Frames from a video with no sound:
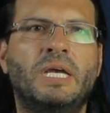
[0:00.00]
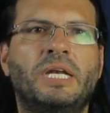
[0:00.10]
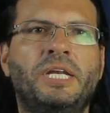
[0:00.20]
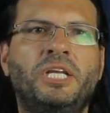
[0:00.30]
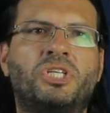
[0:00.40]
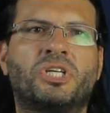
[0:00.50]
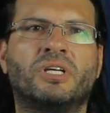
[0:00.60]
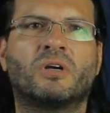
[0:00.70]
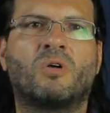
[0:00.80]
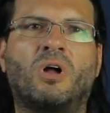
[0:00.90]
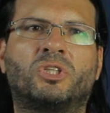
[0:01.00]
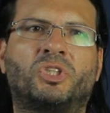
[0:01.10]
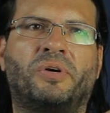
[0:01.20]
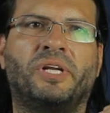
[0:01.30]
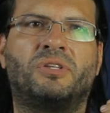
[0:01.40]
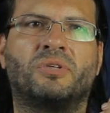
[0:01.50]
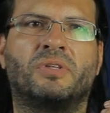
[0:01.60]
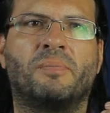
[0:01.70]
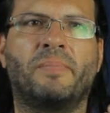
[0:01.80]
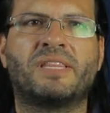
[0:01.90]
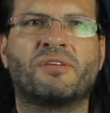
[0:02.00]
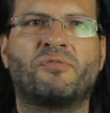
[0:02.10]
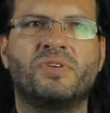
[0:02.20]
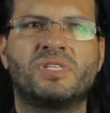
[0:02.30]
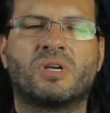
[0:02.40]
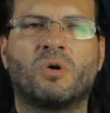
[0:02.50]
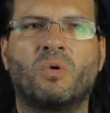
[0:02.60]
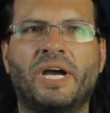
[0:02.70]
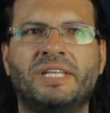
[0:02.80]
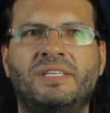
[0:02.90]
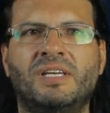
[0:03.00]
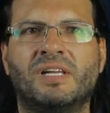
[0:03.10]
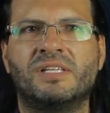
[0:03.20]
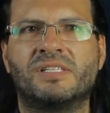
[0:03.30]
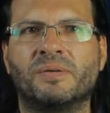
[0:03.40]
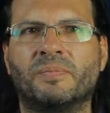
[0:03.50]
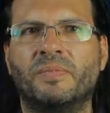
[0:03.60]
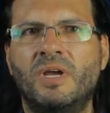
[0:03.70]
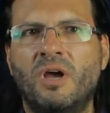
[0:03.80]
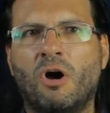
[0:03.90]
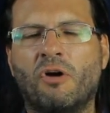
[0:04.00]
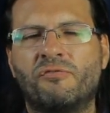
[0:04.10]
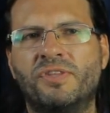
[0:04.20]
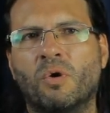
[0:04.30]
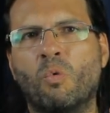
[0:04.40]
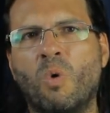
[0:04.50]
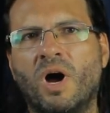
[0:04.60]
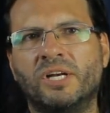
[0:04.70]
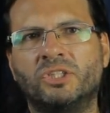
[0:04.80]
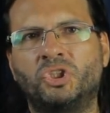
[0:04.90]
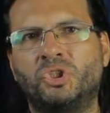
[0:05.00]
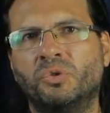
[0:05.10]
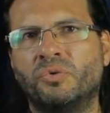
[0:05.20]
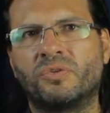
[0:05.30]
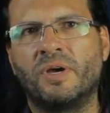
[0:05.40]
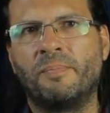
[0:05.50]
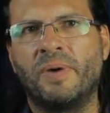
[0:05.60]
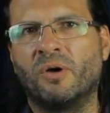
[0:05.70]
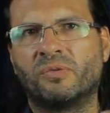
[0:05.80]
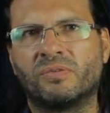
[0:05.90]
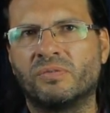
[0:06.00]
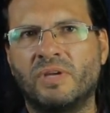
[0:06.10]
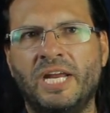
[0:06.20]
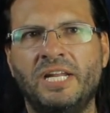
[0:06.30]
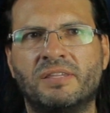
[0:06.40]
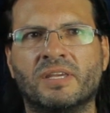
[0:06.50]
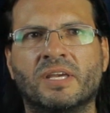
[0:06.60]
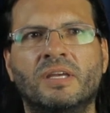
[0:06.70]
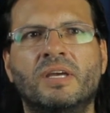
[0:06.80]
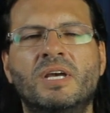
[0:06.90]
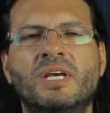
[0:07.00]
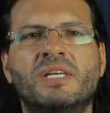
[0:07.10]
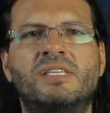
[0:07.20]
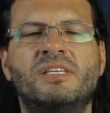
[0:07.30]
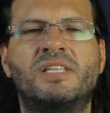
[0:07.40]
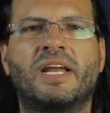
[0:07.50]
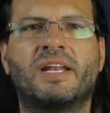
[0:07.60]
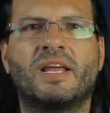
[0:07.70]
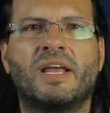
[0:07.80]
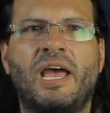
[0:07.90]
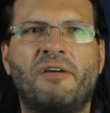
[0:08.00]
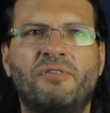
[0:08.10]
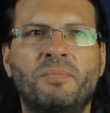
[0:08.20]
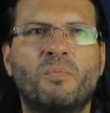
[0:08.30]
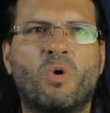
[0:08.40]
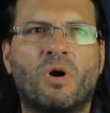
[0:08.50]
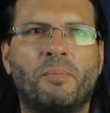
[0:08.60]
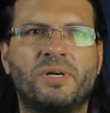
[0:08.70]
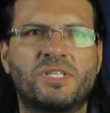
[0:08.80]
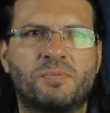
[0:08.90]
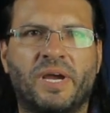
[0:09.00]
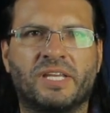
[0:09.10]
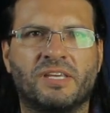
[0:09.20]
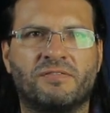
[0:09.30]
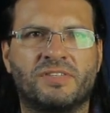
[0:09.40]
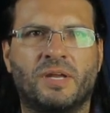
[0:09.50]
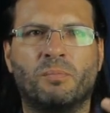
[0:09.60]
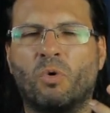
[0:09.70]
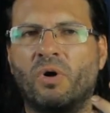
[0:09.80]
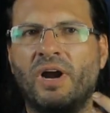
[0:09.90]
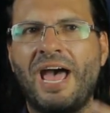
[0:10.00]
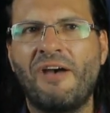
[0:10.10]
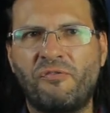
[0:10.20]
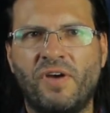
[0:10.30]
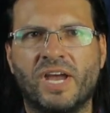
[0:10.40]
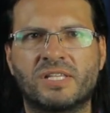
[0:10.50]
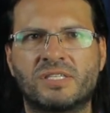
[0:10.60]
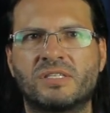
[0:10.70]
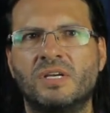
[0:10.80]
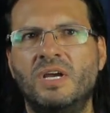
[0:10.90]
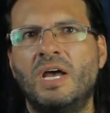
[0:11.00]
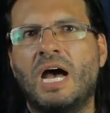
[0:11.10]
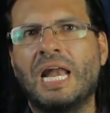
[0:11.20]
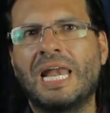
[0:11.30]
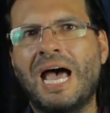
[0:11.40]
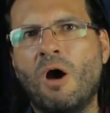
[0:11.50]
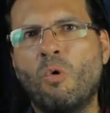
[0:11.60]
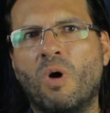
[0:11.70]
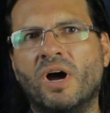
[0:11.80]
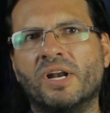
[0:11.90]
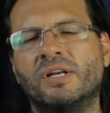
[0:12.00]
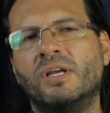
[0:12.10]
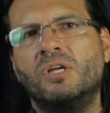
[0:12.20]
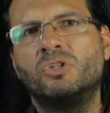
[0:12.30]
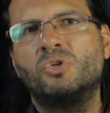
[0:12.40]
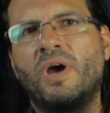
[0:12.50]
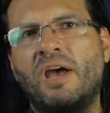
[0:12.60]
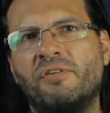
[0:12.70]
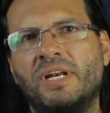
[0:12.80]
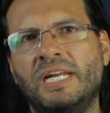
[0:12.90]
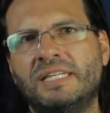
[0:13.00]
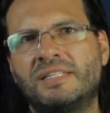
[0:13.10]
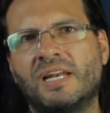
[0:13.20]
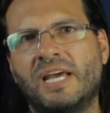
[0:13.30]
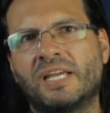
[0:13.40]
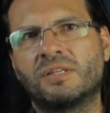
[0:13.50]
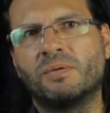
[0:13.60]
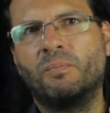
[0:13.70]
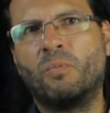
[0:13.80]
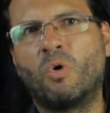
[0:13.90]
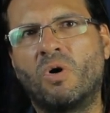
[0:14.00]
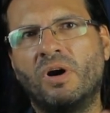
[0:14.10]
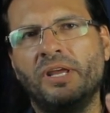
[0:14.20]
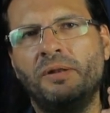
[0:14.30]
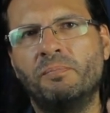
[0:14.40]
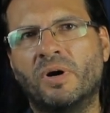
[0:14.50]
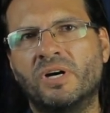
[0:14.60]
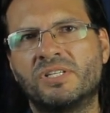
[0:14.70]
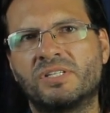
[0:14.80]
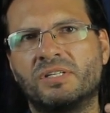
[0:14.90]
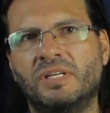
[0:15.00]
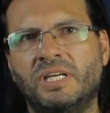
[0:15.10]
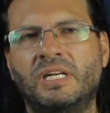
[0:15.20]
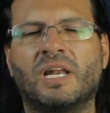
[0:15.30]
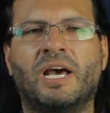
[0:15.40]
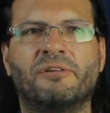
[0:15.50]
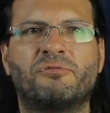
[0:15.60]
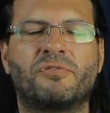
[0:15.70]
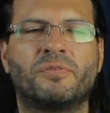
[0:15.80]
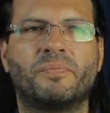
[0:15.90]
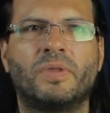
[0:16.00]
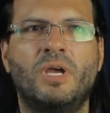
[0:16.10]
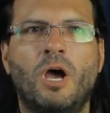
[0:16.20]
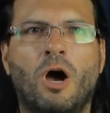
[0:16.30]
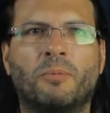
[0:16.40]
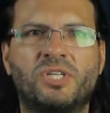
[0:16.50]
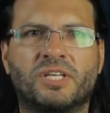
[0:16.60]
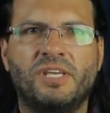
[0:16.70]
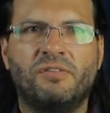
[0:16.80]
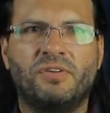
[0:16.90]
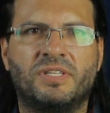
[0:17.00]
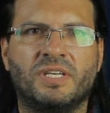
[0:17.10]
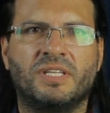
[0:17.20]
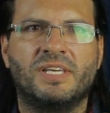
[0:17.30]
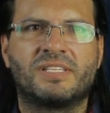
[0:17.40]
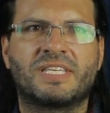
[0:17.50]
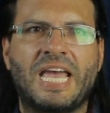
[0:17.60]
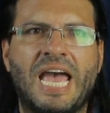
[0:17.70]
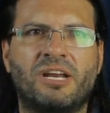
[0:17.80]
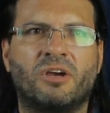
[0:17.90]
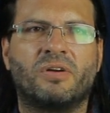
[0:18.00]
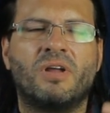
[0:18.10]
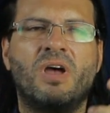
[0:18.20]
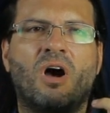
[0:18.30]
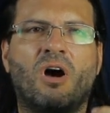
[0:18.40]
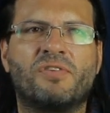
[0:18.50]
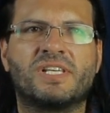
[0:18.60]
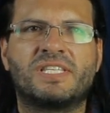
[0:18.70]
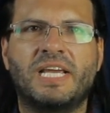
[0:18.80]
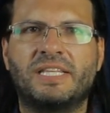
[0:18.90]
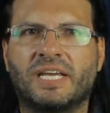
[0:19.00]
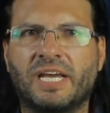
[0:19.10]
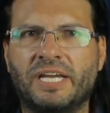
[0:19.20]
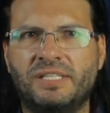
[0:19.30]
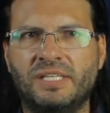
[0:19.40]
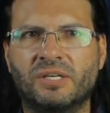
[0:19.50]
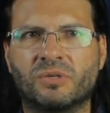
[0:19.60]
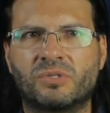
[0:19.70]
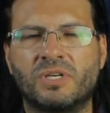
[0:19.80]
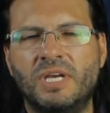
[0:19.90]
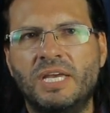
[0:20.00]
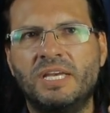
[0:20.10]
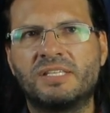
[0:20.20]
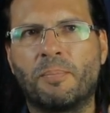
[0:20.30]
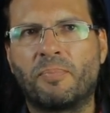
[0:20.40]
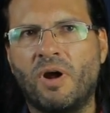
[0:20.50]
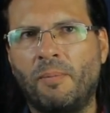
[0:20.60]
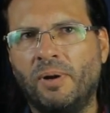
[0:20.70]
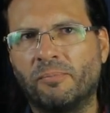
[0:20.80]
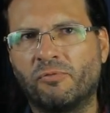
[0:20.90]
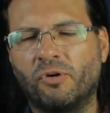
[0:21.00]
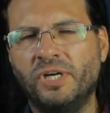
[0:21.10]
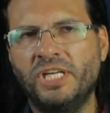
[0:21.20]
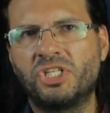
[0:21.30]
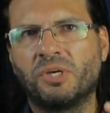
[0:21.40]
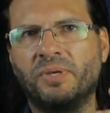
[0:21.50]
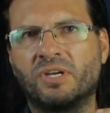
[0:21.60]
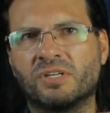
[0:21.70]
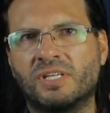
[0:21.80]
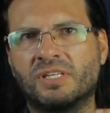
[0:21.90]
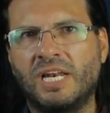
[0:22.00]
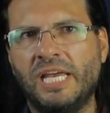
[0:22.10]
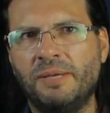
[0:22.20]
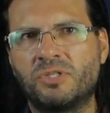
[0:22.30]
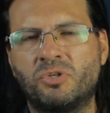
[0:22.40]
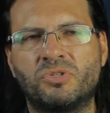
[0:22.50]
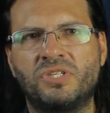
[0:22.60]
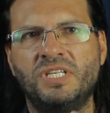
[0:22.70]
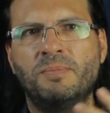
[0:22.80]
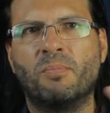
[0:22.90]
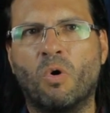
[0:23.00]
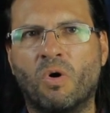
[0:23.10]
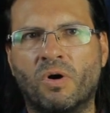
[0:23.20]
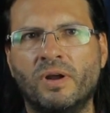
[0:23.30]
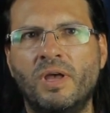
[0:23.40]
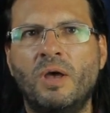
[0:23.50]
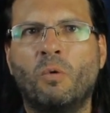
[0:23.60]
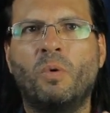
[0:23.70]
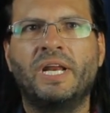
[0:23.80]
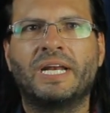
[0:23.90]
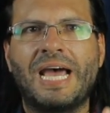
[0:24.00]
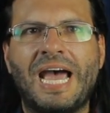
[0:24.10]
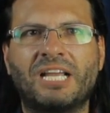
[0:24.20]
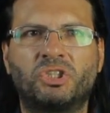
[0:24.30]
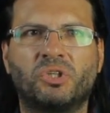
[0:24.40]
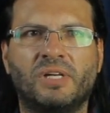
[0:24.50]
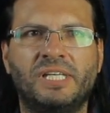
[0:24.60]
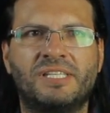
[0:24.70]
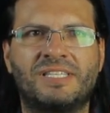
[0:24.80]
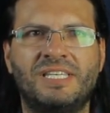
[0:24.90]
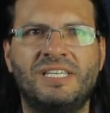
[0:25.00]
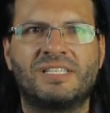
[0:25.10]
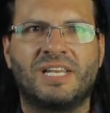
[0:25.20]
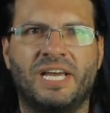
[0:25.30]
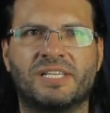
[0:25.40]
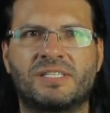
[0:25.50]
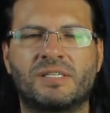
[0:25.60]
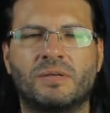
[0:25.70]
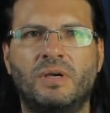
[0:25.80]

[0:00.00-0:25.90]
Nietzsche, contrary to the metaphysical idealism of the one truth about anything, sees that having more perspectives and more affects allow one to have an intellect more immersed in life. Objectivity, this canon of ascetic ideals, is a problem for Nietzsche because it claims to see more when it actually sees less.